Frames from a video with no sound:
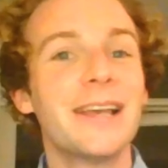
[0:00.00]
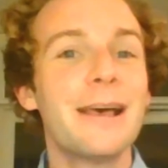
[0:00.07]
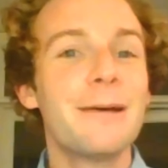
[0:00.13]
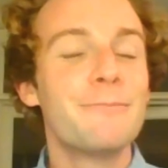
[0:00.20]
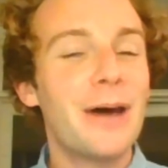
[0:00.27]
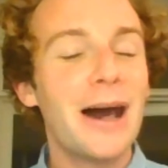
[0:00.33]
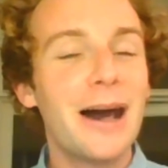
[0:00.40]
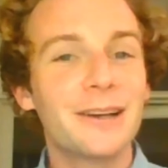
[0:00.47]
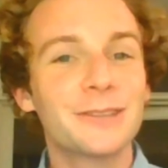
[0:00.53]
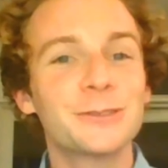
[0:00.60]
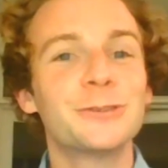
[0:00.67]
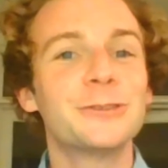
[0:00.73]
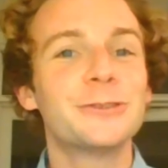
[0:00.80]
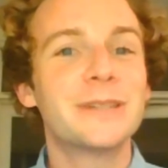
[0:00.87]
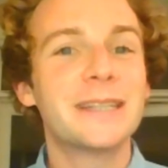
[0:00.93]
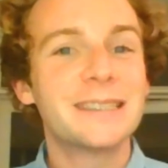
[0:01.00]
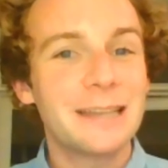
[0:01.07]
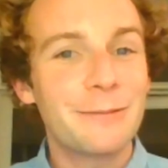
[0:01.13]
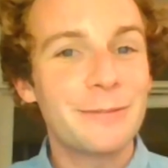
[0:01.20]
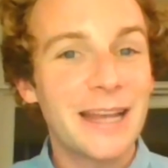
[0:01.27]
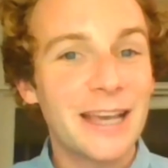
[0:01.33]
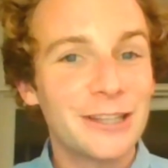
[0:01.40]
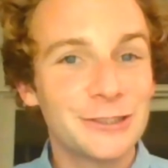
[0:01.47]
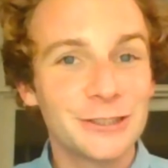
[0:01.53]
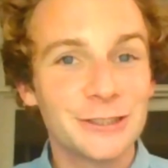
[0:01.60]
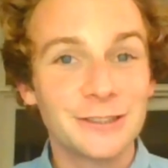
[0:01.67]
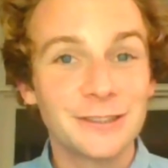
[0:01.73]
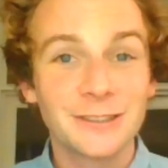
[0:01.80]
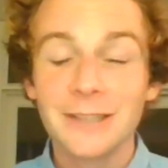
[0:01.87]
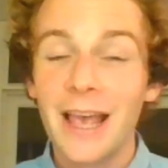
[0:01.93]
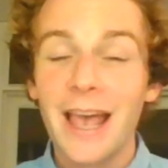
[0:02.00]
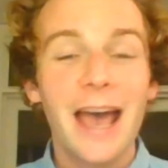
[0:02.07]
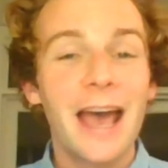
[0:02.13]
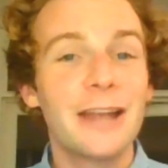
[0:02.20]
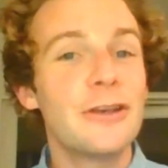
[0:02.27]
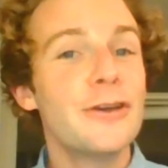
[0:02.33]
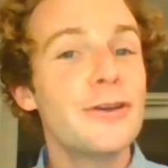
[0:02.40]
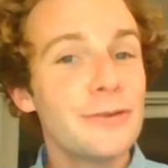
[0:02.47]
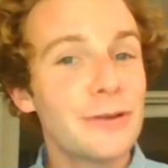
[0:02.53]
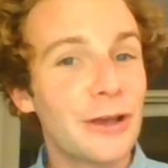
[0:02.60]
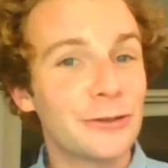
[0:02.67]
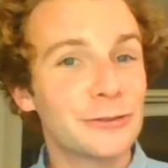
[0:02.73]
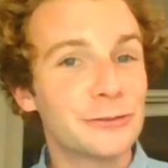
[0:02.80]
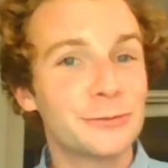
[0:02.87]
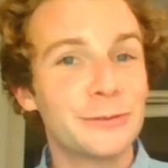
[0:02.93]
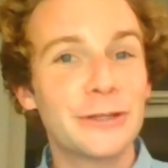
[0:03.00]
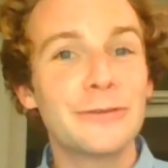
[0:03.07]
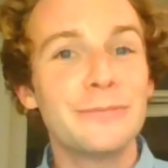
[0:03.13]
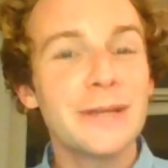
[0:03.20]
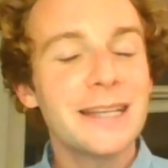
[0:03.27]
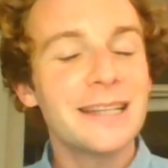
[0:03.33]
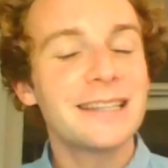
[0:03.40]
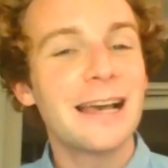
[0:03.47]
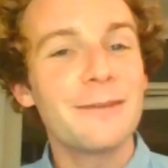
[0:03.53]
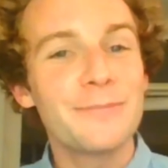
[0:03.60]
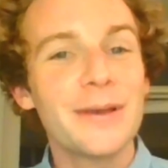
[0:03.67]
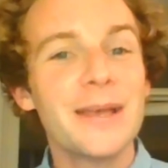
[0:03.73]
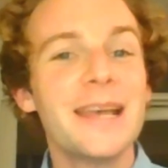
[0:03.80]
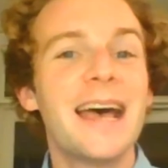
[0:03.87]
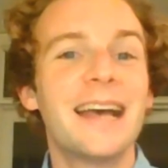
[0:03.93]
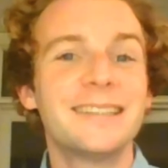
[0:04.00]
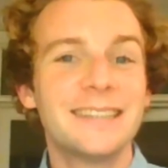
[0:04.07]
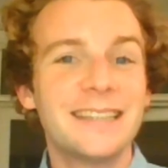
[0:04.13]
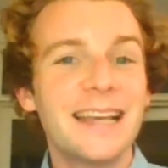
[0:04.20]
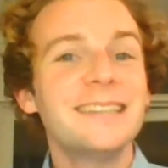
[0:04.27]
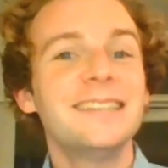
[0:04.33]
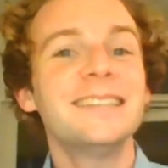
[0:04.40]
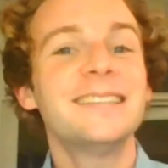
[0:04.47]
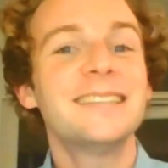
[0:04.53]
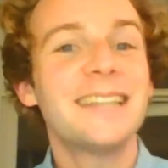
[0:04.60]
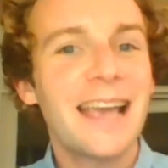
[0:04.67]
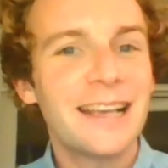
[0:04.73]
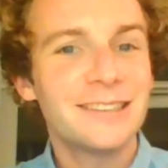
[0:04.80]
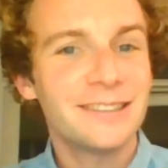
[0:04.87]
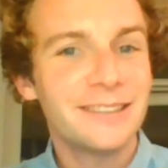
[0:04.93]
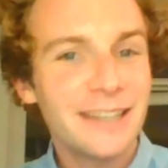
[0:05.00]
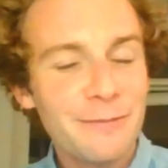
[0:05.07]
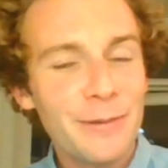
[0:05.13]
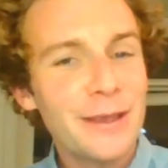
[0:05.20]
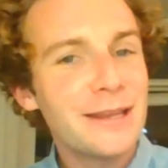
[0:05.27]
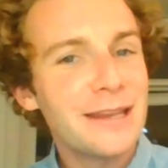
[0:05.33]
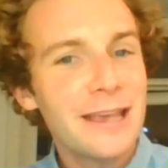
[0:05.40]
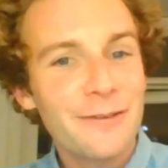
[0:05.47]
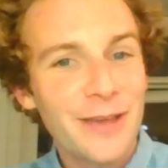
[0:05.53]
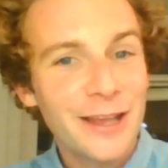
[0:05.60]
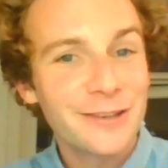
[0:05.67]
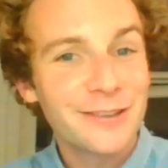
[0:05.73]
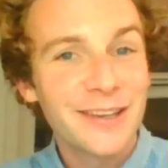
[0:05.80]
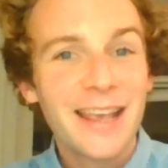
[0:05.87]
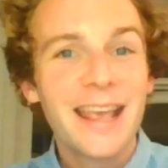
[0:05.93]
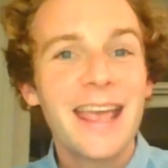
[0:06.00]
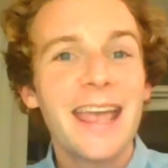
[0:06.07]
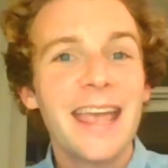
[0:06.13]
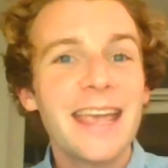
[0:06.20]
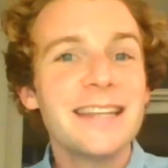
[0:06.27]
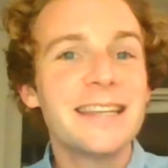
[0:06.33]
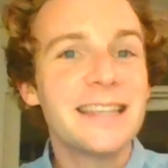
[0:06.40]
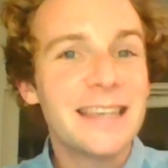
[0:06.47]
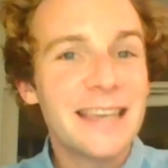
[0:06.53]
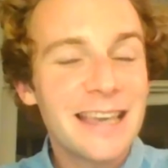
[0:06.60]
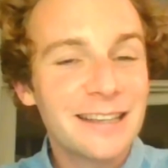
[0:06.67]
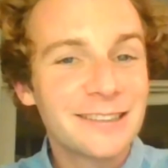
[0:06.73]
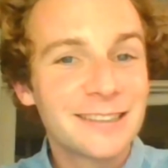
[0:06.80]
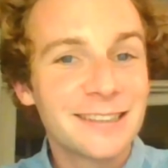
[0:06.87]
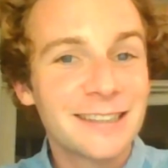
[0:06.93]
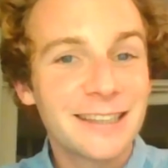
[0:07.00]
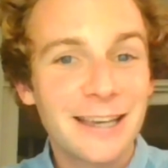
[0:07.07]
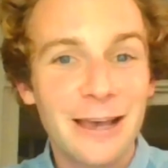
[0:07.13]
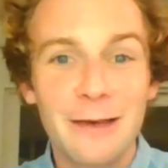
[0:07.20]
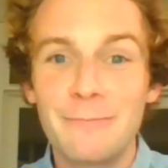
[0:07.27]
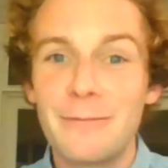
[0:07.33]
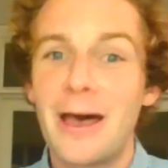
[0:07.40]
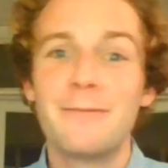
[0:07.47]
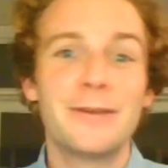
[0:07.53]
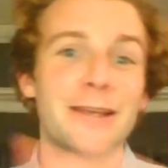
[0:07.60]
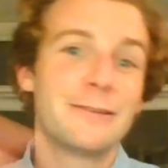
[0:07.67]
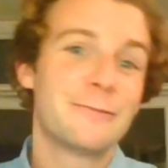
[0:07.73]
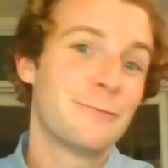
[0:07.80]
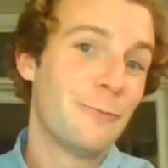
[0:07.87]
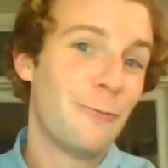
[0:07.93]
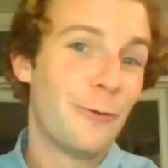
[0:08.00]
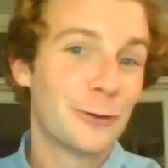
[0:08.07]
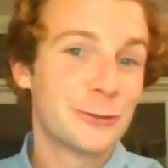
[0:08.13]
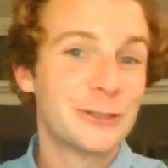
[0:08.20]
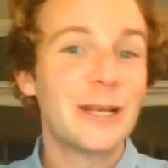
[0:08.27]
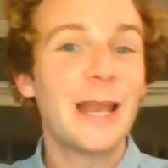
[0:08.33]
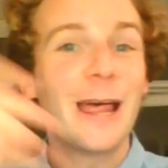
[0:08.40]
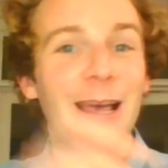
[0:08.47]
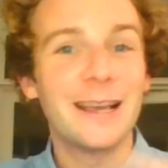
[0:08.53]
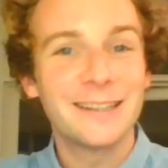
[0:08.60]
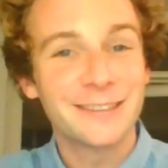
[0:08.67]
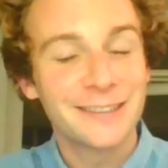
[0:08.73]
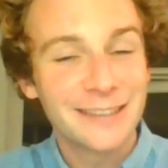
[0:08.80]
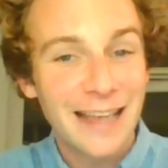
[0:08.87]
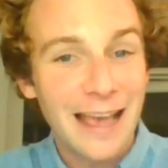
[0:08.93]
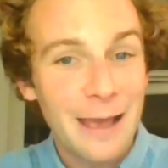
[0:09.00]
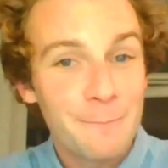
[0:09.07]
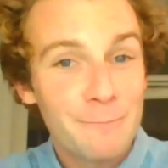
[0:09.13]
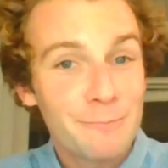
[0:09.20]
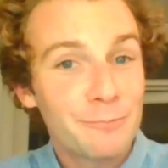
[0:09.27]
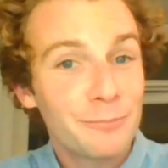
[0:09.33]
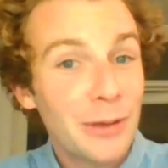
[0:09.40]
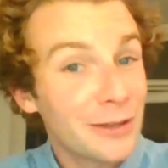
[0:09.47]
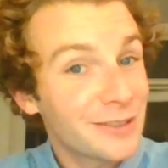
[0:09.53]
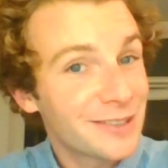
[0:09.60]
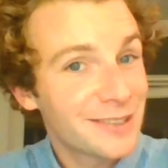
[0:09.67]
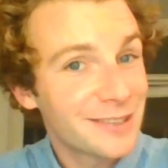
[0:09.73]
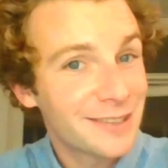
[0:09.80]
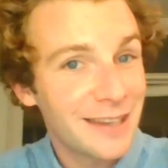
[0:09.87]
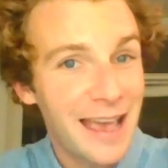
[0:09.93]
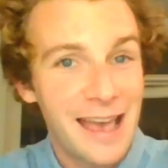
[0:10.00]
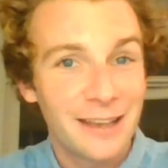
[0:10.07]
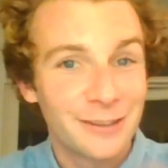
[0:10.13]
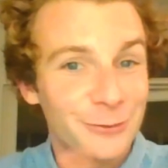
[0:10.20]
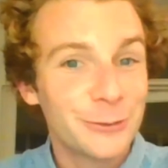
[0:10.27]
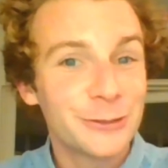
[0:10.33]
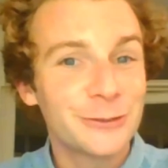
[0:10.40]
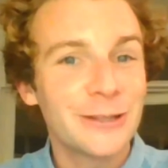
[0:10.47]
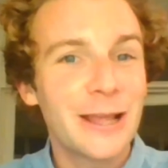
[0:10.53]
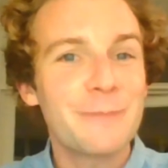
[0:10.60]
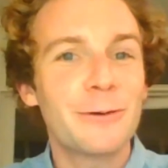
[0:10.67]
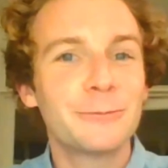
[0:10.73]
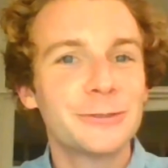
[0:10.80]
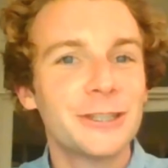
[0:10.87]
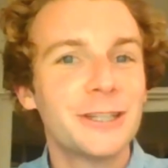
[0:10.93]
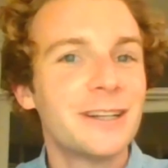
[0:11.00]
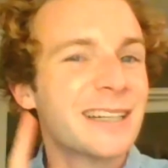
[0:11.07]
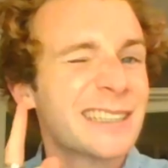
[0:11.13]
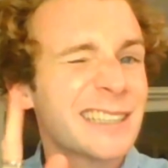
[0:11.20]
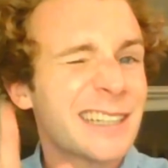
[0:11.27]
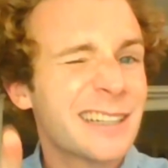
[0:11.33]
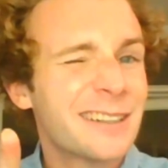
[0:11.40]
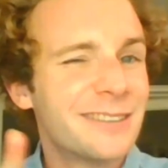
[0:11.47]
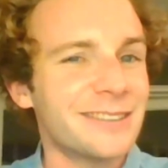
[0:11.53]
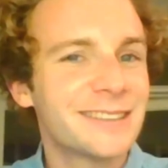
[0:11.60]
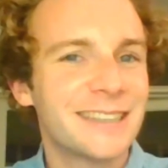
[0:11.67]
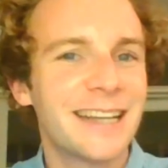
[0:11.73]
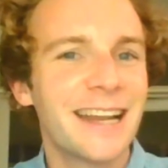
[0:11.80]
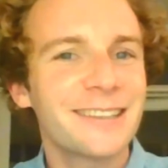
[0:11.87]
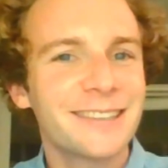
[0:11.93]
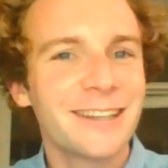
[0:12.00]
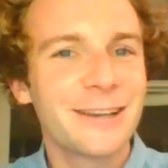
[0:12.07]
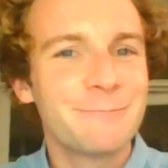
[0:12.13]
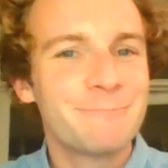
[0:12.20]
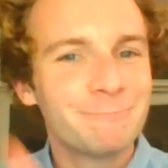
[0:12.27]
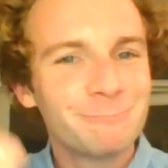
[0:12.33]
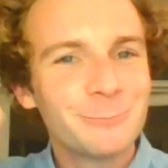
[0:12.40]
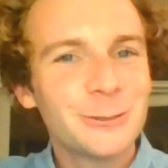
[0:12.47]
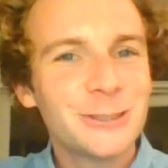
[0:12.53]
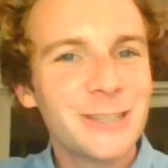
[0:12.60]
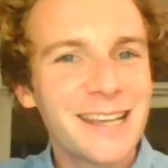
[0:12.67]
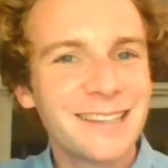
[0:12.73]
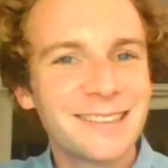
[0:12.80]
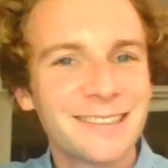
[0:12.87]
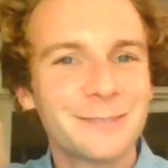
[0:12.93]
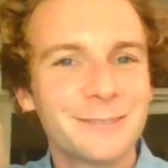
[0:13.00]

marks on your examinations, and who knows, we could meet up at an ACCA CPD event in years to come. I mean, what a delight on there. But as always on that bombshell, we'll see you next time. Cheers!